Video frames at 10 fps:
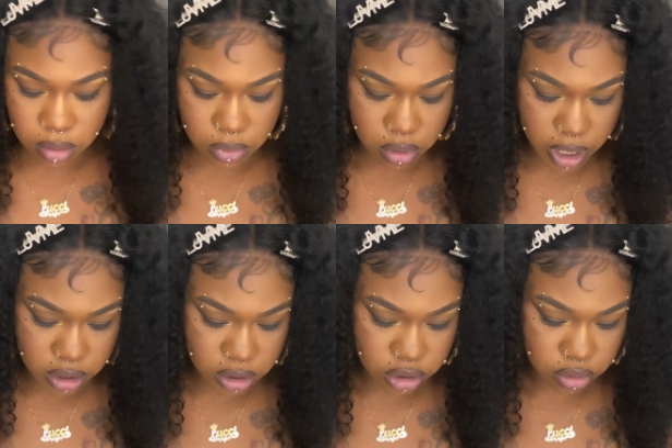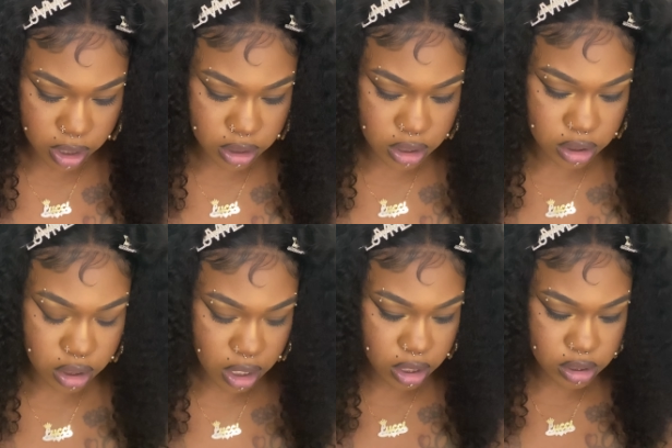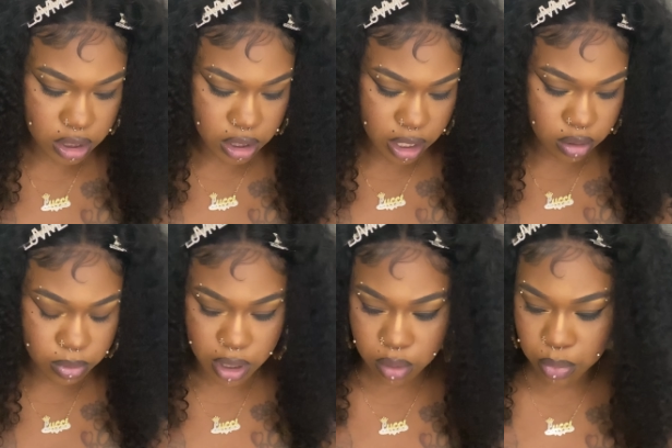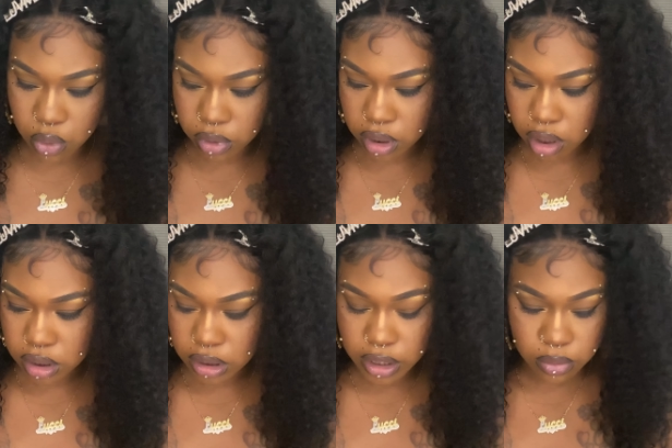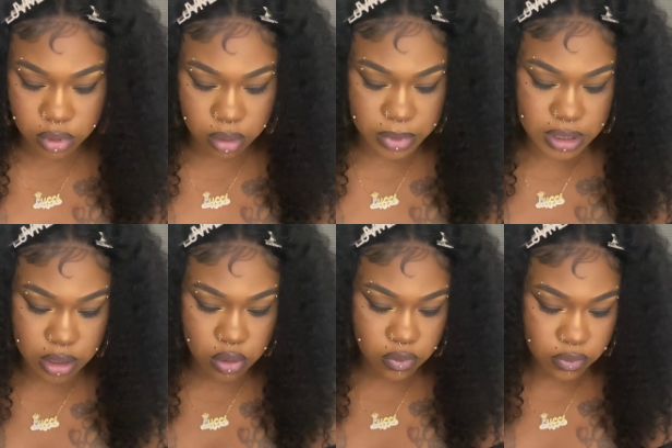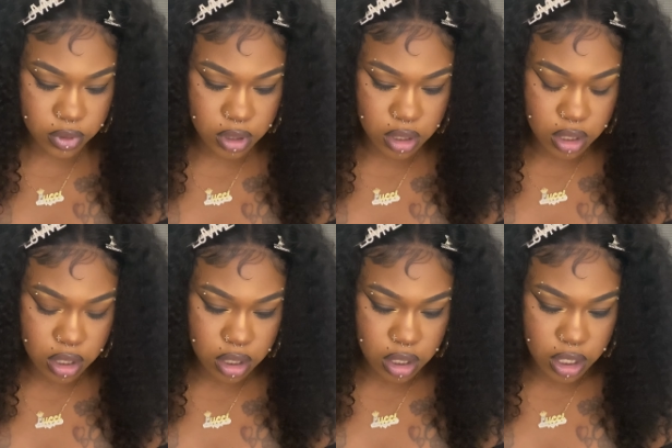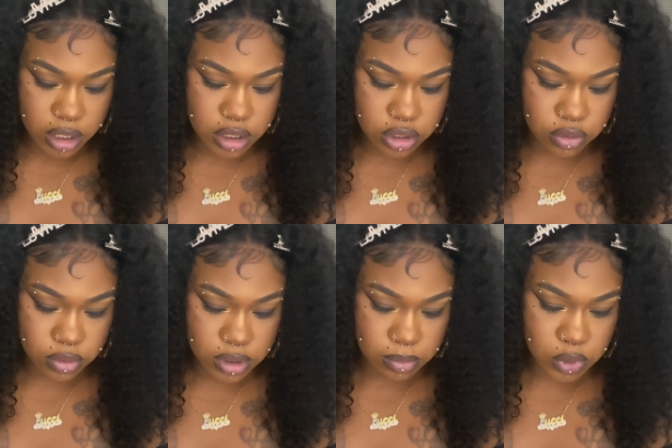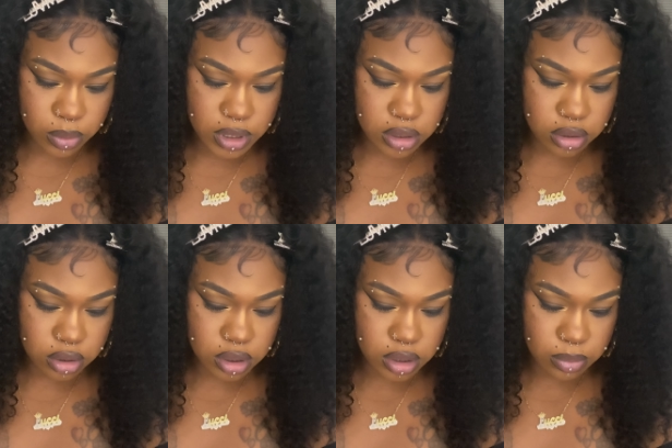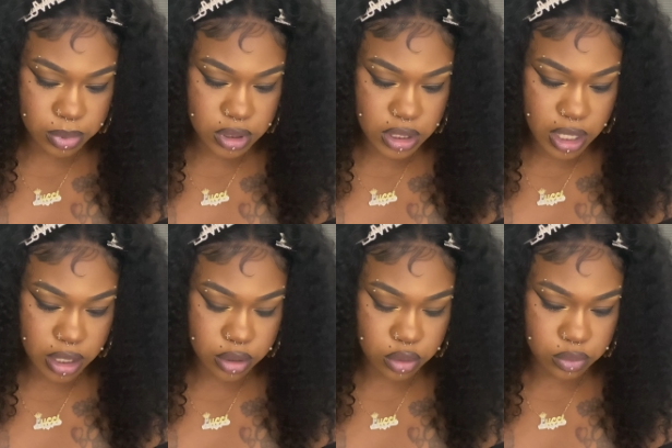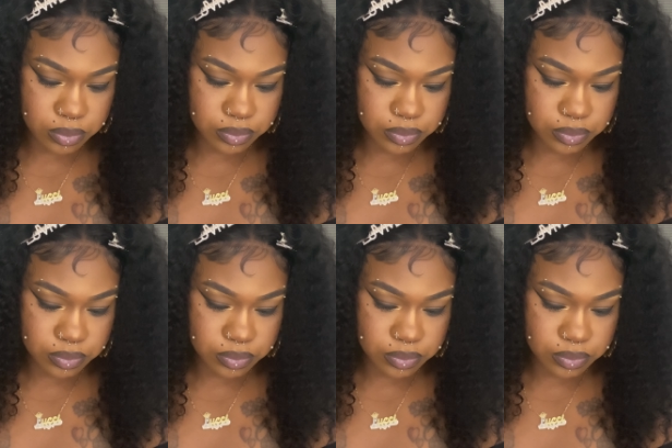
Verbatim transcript: gonna actually try to get the contact out without pouring all the liquid on myself. I just used some tweezers to pull it out.